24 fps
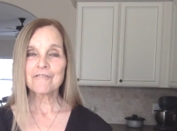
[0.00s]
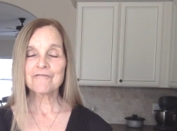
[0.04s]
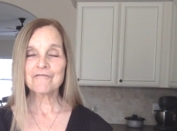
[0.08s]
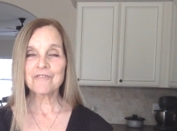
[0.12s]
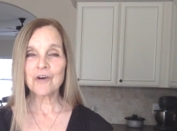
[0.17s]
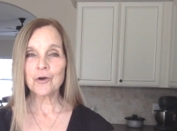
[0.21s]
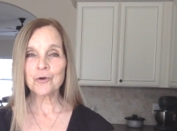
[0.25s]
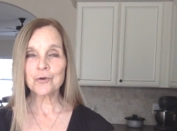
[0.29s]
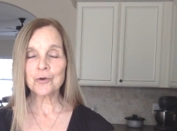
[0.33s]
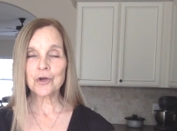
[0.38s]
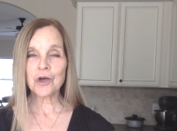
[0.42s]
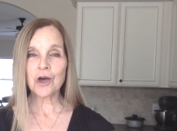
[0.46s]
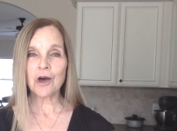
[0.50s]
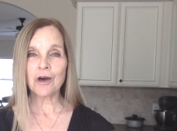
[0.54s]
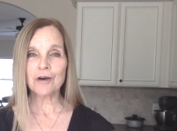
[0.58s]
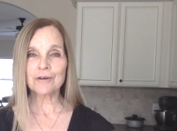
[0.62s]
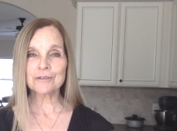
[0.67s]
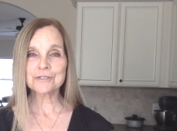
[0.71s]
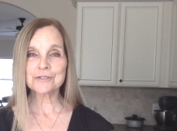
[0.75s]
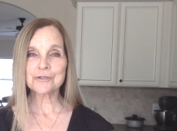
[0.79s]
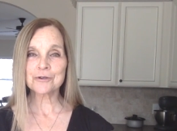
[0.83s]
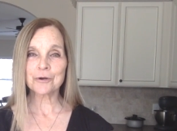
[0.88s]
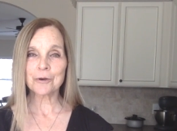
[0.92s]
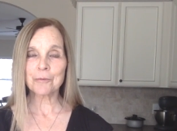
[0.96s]
phone
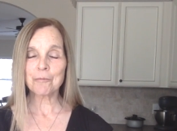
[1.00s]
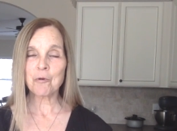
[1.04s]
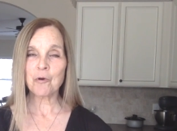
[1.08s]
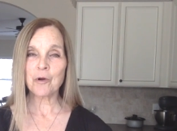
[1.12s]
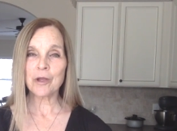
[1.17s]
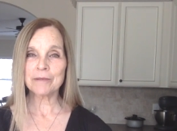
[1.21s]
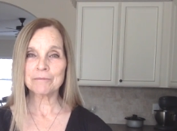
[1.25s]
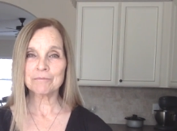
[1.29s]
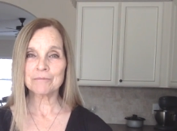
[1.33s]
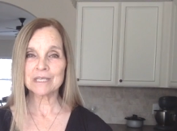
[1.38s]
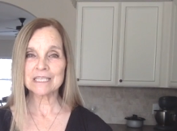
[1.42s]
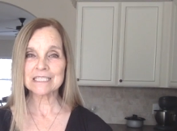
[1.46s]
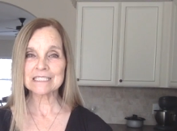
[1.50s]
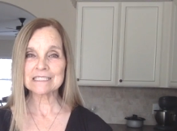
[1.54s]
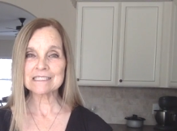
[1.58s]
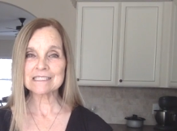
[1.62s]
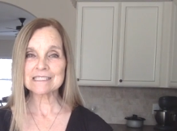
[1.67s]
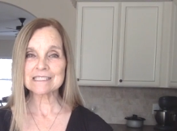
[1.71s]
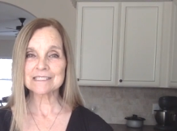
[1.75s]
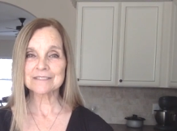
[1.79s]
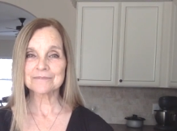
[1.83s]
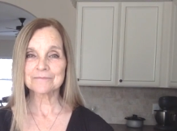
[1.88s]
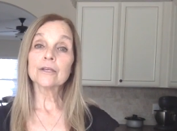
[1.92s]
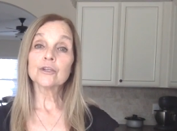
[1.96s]
calls or
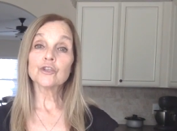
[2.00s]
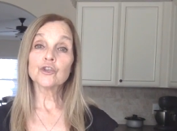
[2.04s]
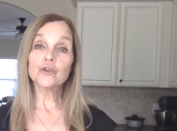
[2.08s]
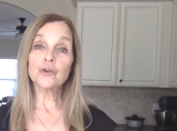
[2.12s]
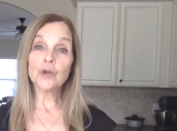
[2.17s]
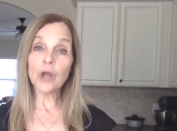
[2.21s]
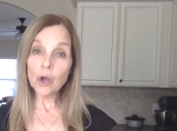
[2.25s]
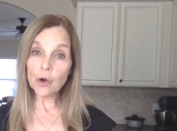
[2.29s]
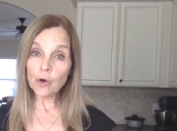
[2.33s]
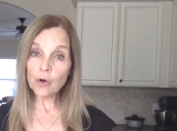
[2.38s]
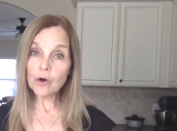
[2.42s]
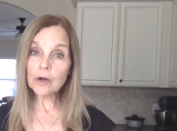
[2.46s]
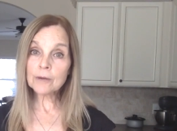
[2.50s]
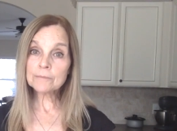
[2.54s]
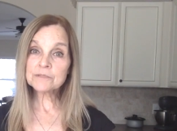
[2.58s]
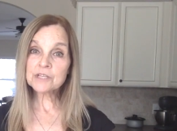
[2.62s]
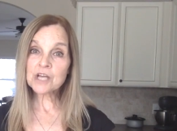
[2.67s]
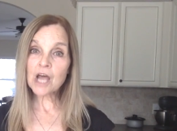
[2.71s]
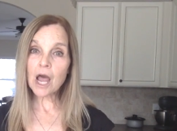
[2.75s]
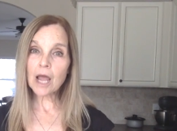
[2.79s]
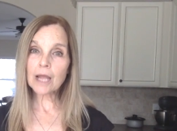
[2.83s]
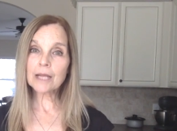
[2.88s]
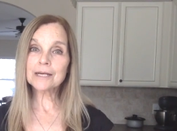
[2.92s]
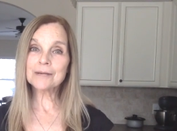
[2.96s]
appointments. You know who I'm
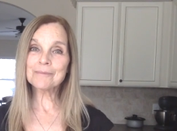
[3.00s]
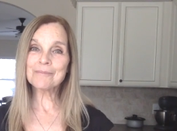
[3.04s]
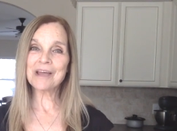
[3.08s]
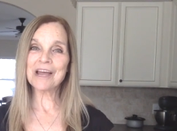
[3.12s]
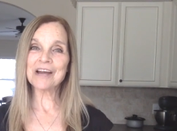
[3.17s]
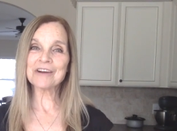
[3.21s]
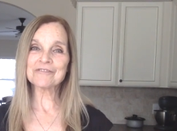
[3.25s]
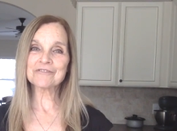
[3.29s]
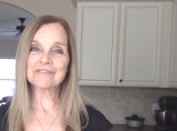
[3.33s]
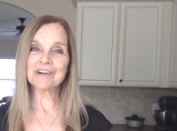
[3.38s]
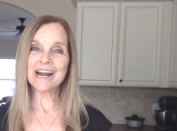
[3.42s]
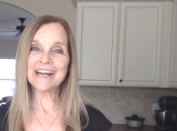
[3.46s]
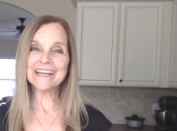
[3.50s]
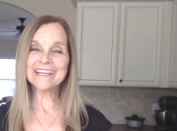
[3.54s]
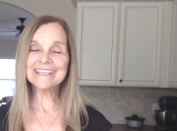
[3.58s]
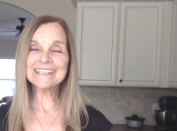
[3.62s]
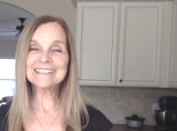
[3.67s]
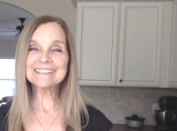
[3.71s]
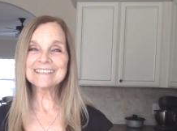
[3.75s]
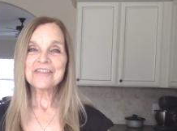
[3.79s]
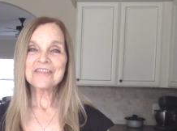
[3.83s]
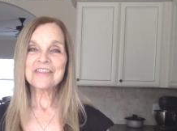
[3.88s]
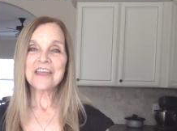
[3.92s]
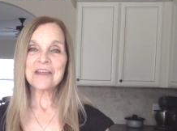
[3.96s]
talking about,
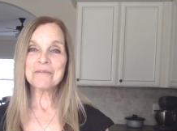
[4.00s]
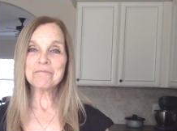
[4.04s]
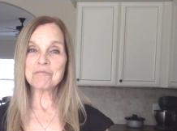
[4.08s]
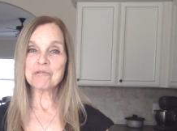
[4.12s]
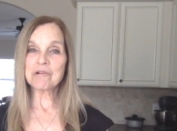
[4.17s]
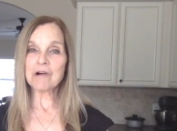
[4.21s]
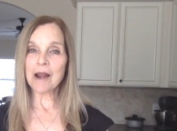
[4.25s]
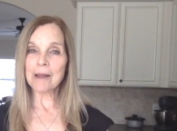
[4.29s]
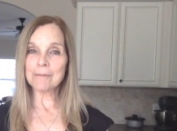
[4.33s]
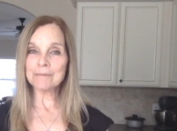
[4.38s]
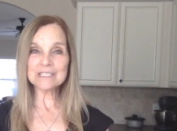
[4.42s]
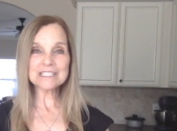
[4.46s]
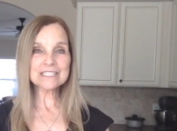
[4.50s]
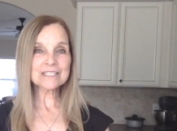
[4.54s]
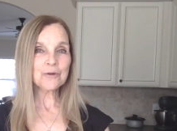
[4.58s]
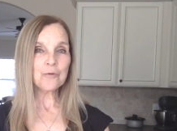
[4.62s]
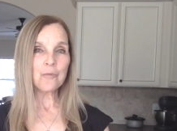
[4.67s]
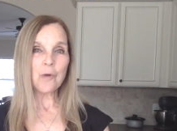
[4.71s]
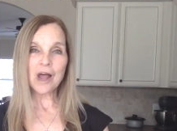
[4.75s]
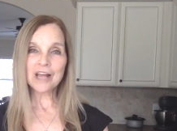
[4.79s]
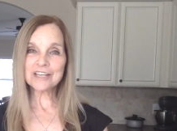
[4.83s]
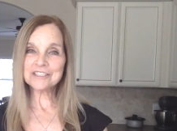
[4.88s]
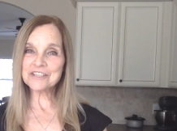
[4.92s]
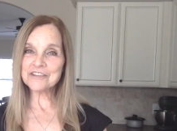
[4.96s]
right? They promise to
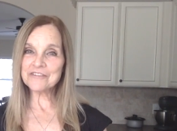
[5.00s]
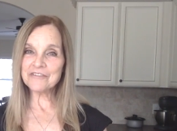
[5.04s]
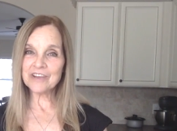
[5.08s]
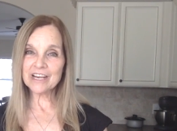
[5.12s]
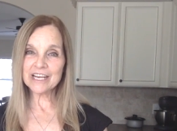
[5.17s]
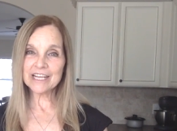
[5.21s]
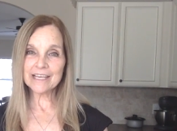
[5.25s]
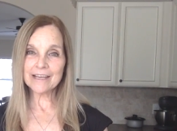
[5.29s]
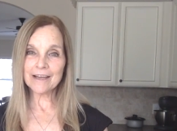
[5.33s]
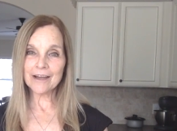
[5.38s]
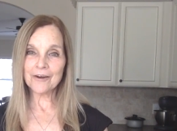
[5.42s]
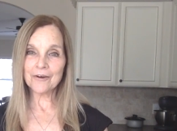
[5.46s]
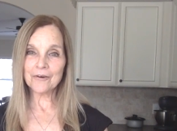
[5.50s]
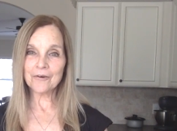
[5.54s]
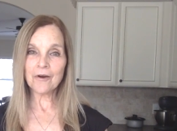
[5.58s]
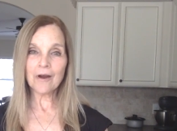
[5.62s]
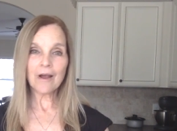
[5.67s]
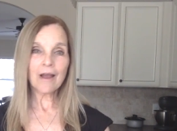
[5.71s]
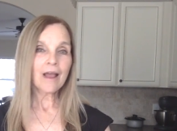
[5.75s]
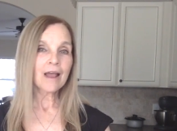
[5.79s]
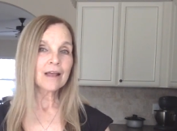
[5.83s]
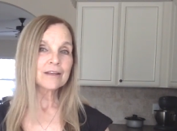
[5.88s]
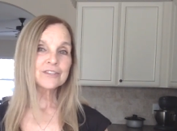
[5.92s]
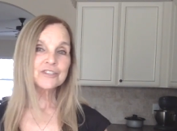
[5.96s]
watch a video,
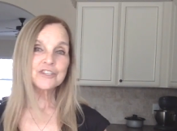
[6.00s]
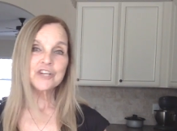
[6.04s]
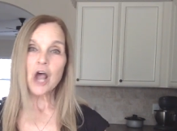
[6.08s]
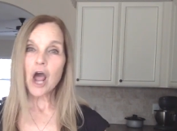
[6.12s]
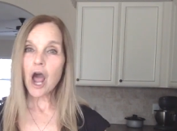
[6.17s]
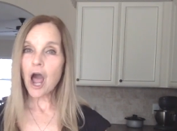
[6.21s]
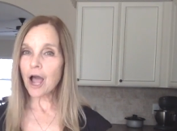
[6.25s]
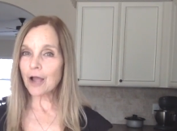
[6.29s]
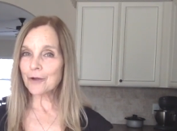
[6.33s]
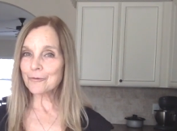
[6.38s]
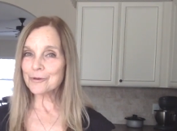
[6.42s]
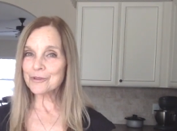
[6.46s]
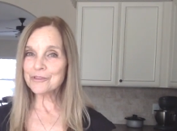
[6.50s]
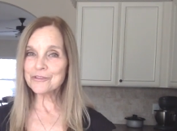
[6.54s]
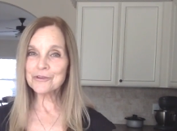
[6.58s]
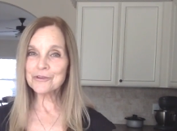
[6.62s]
talk with